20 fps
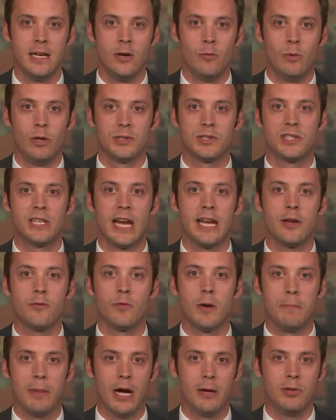Well, Senate
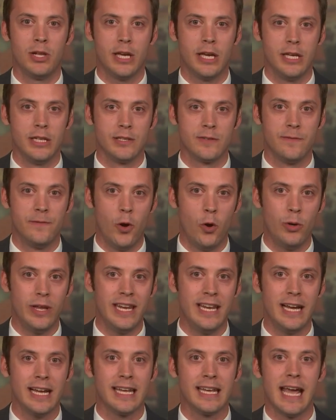Republicans
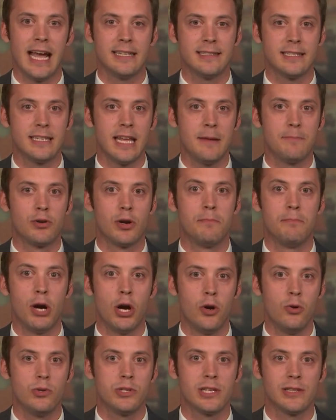voted against a
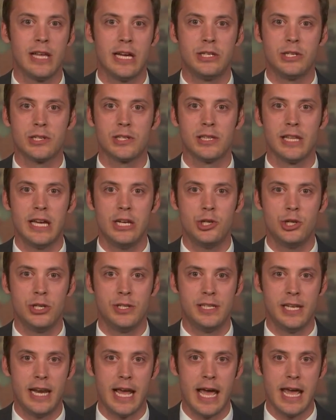proposed legislation
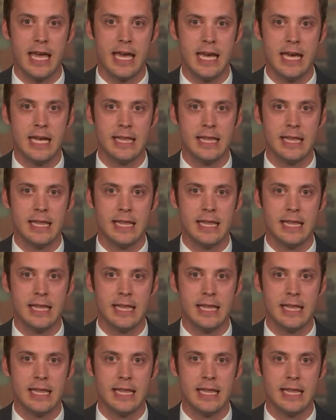today